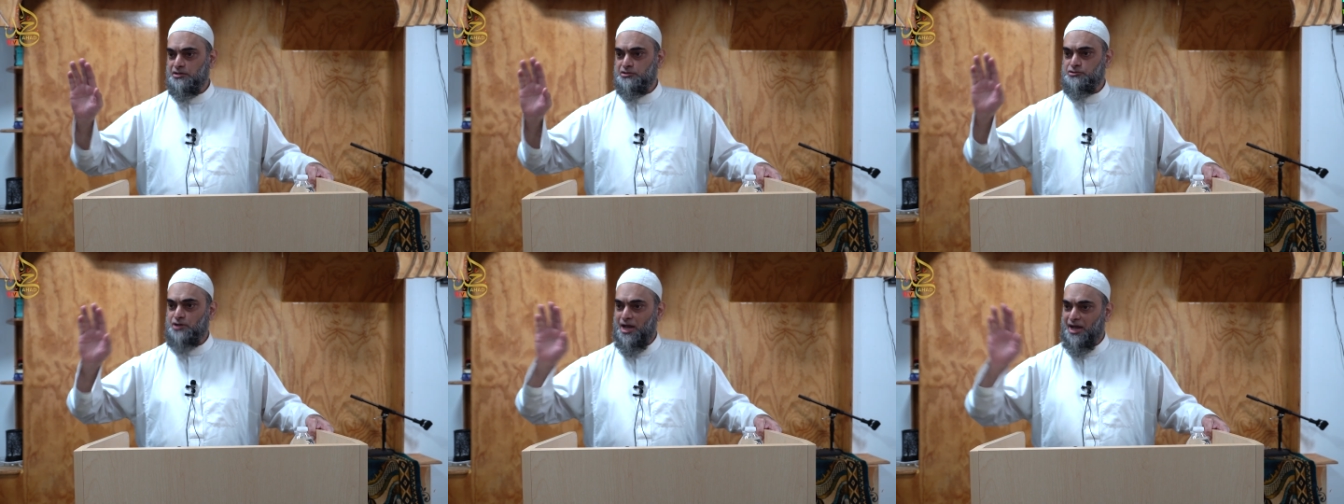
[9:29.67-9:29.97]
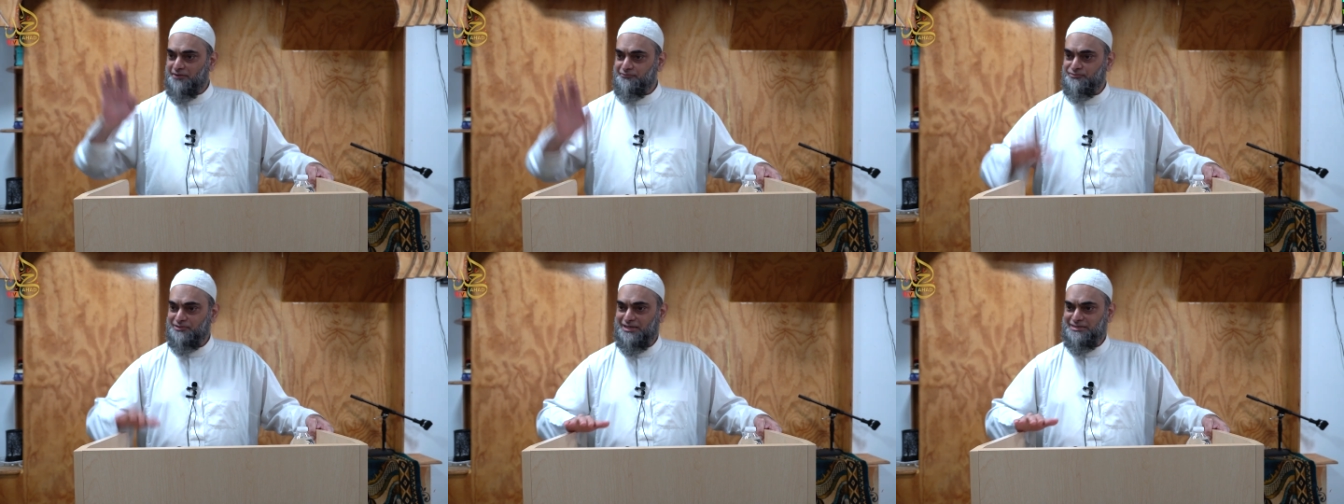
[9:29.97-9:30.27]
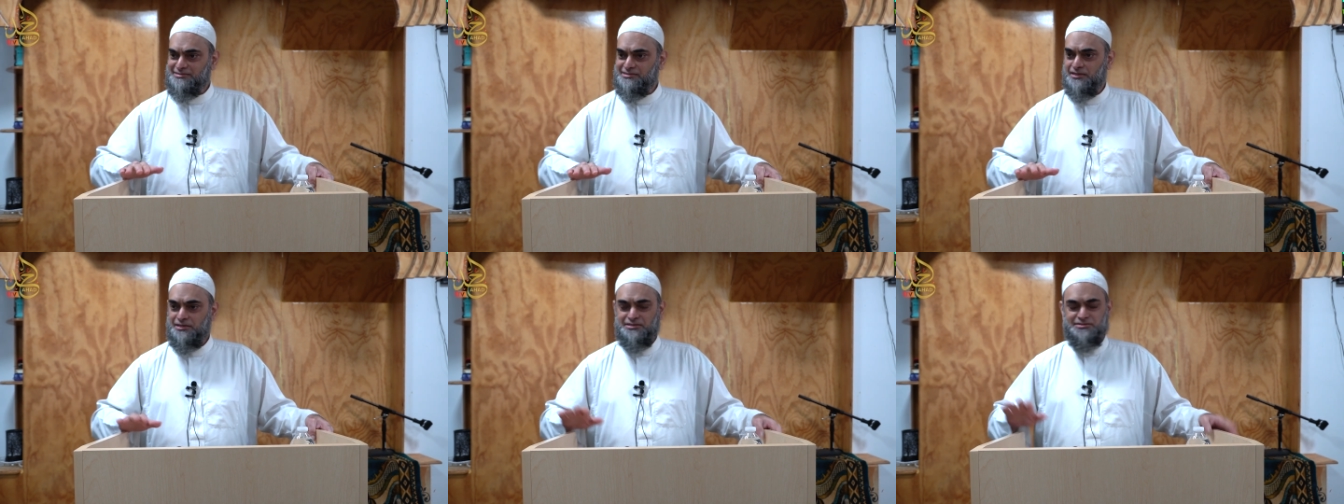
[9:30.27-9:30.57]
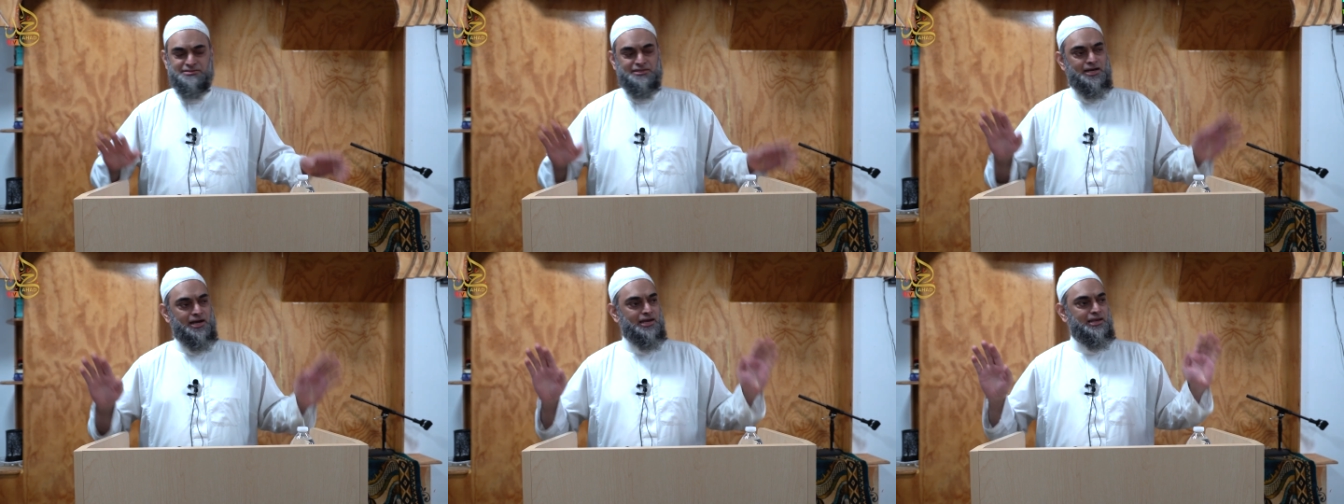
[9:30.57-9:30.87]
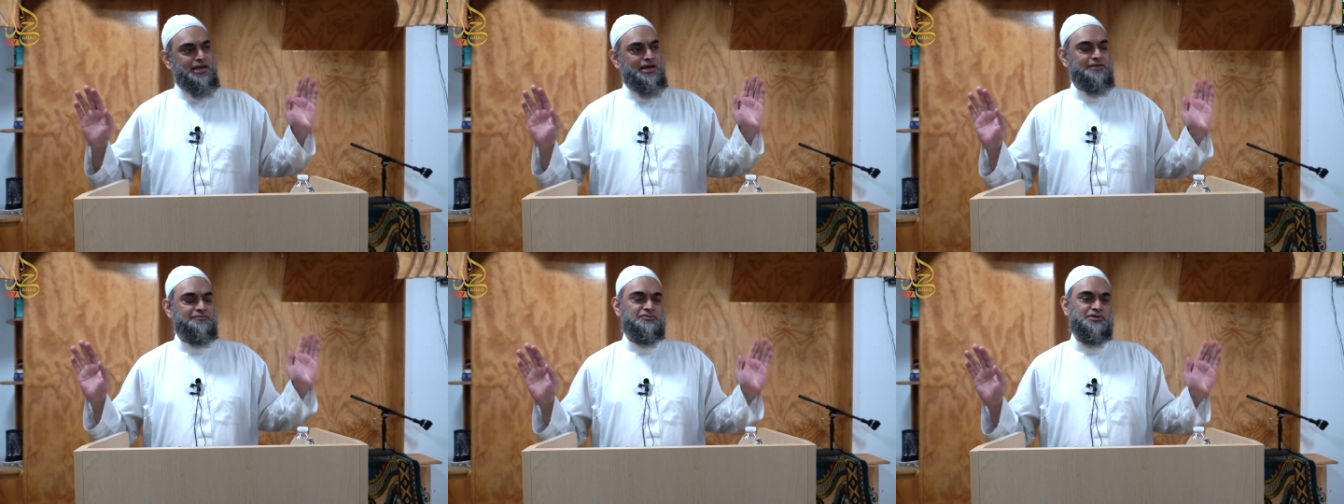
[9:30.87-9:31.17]
you have less, say
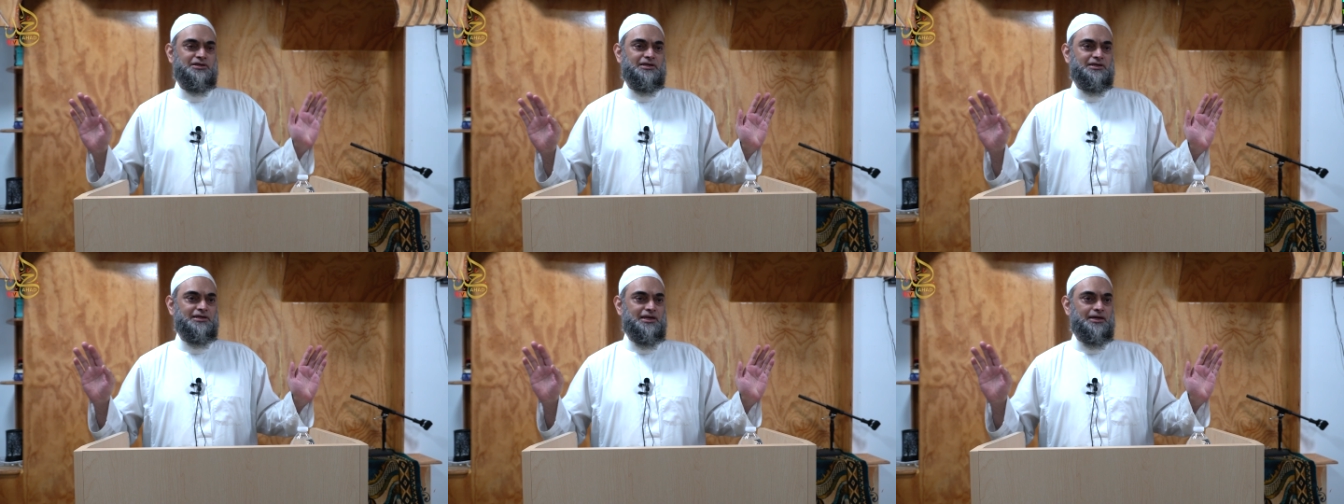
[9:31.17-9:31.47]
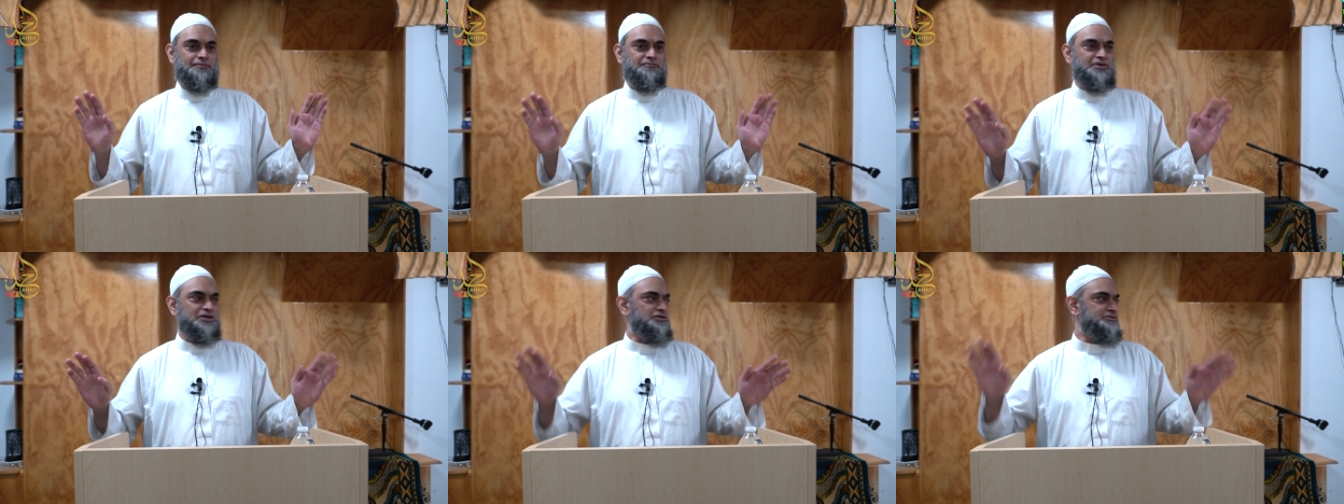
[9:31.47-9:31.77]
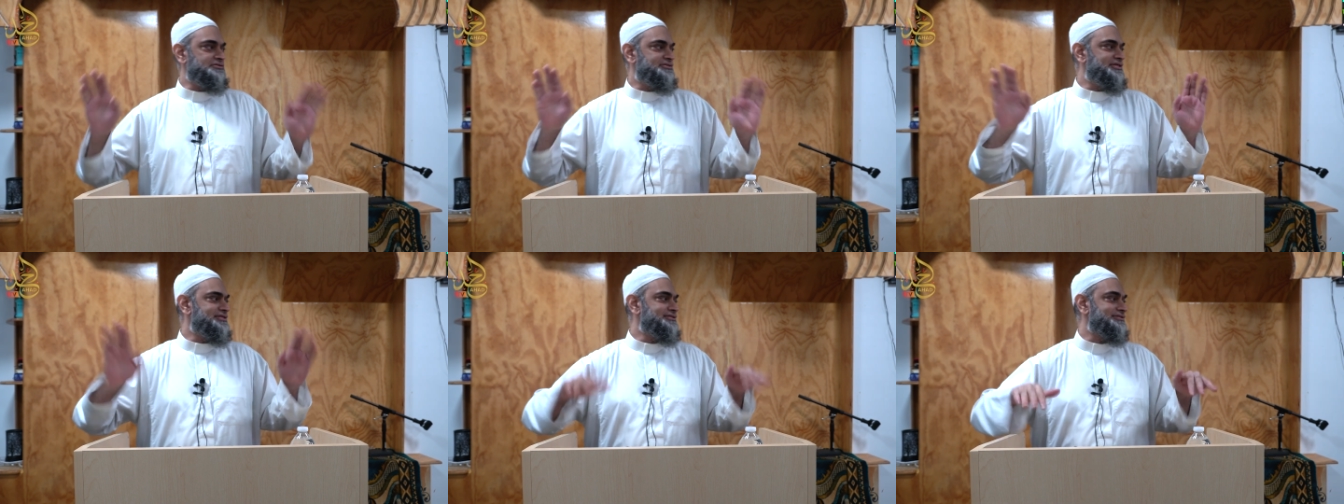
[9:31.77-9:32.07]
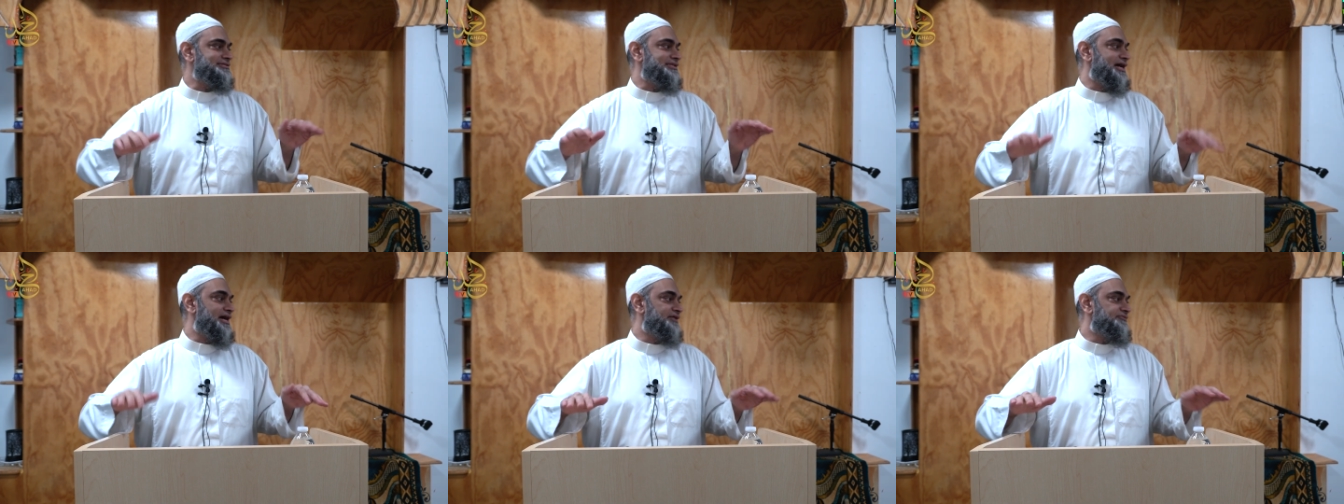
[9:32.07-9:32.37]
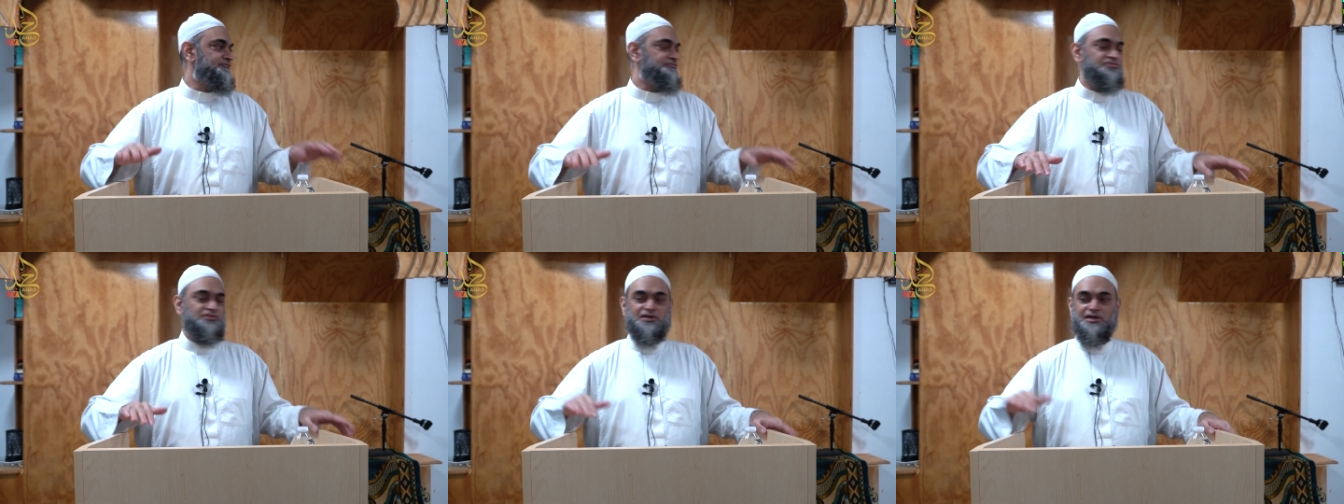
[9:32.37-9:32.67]
Alhamdulillah. Because this
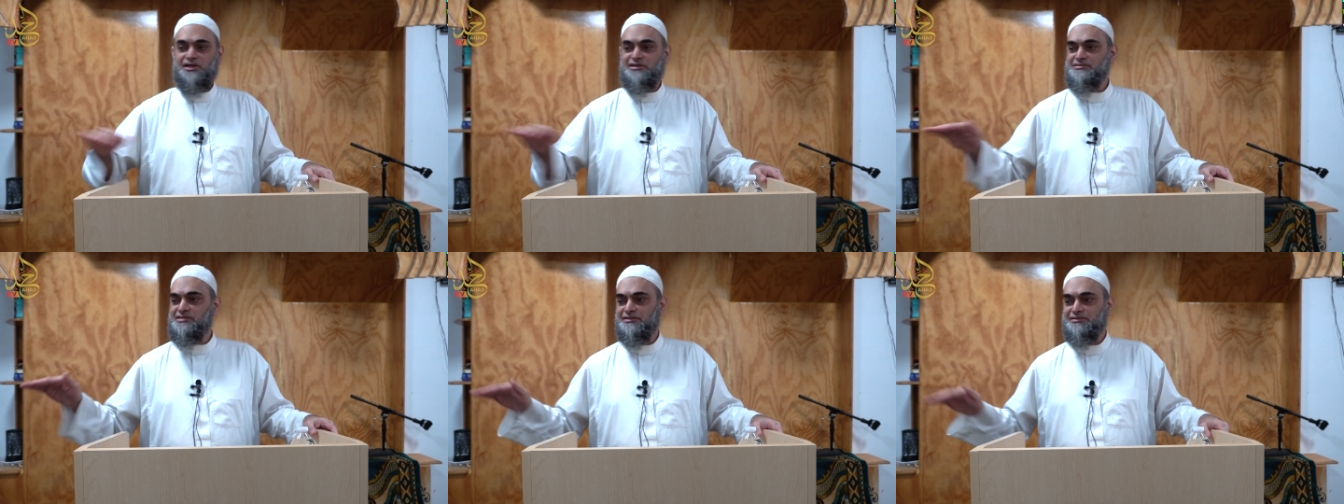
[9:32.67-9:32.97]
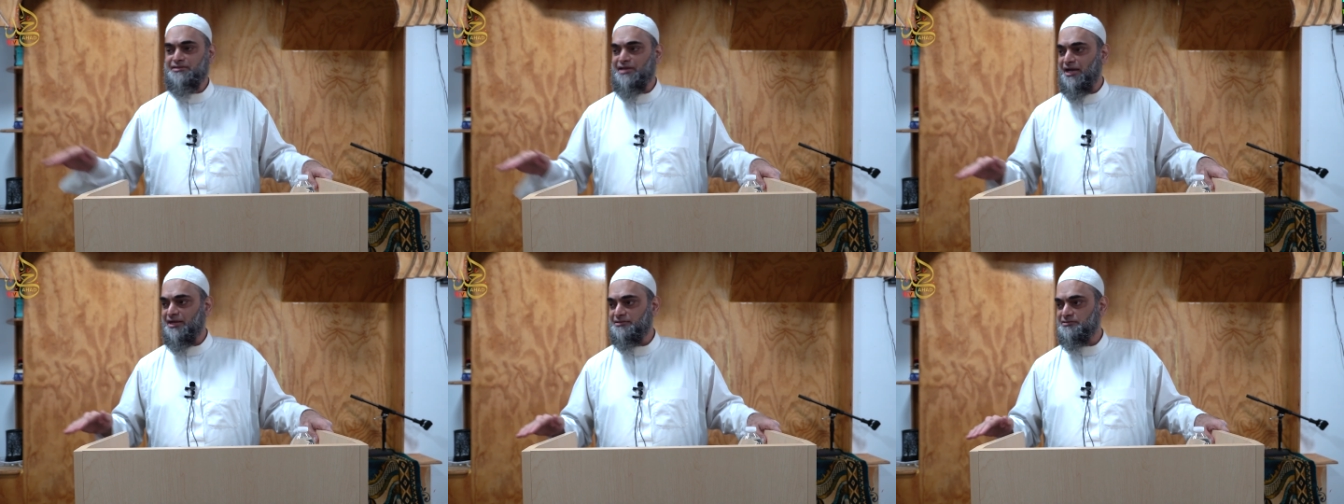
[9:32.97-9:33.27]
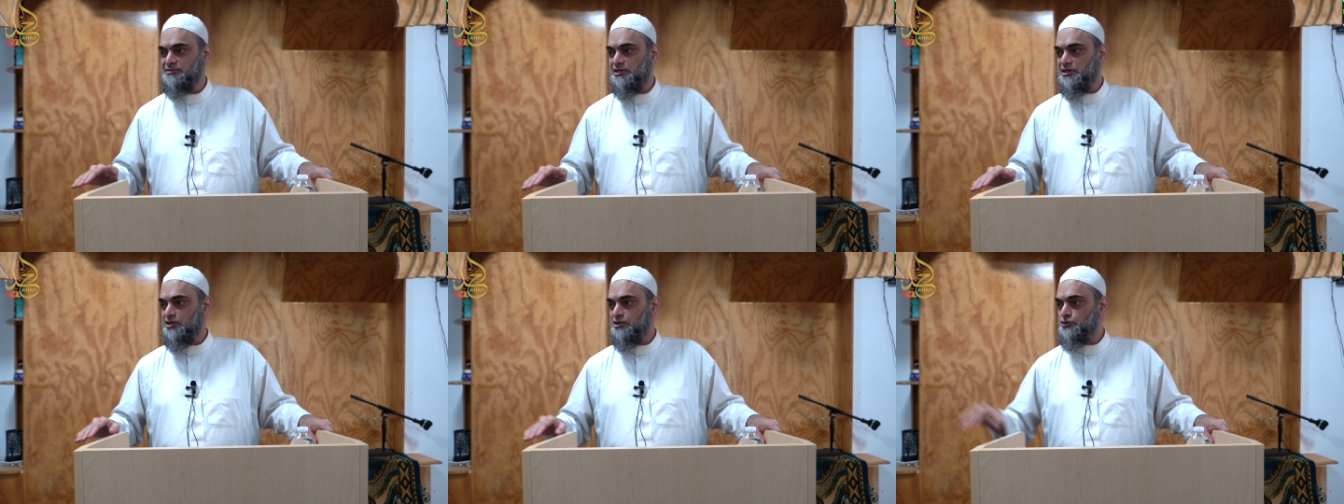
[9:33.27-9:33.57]
life is a test.